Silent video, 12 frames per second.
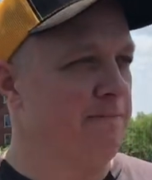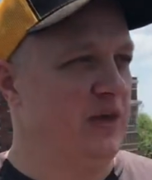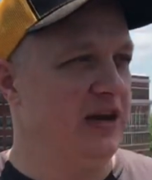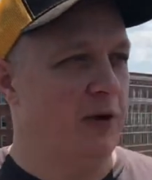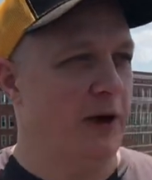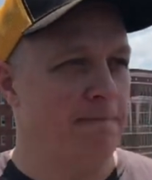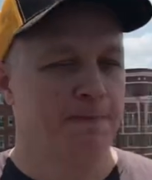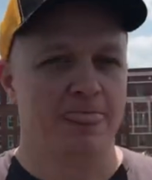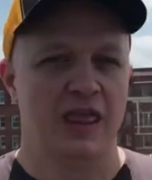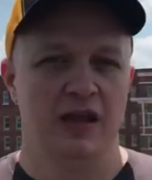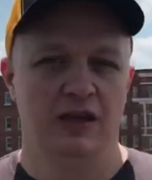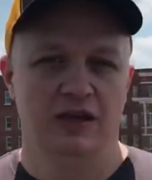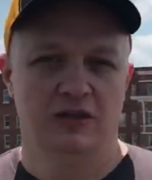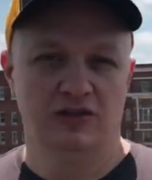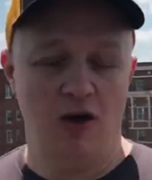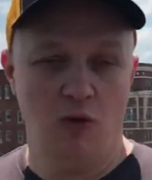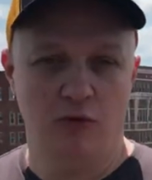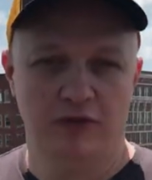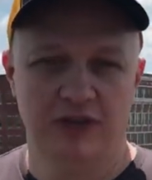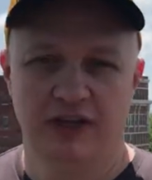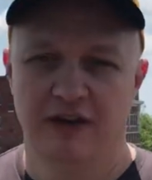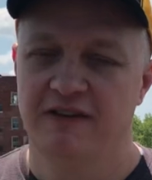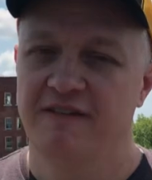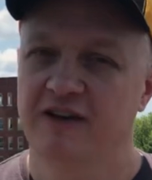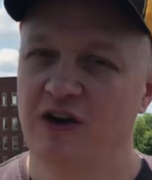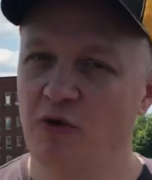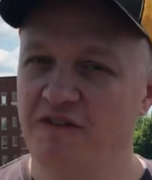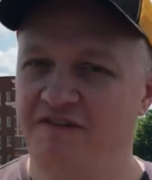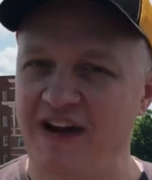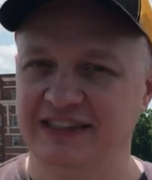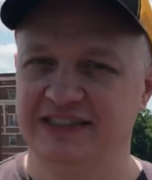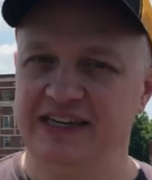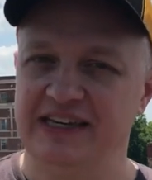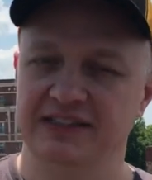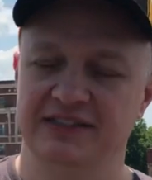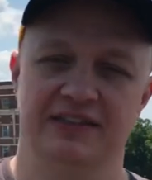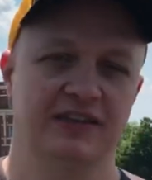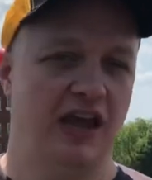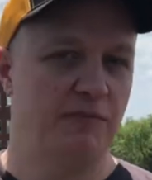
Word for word: Anyway, so go to fight scenes.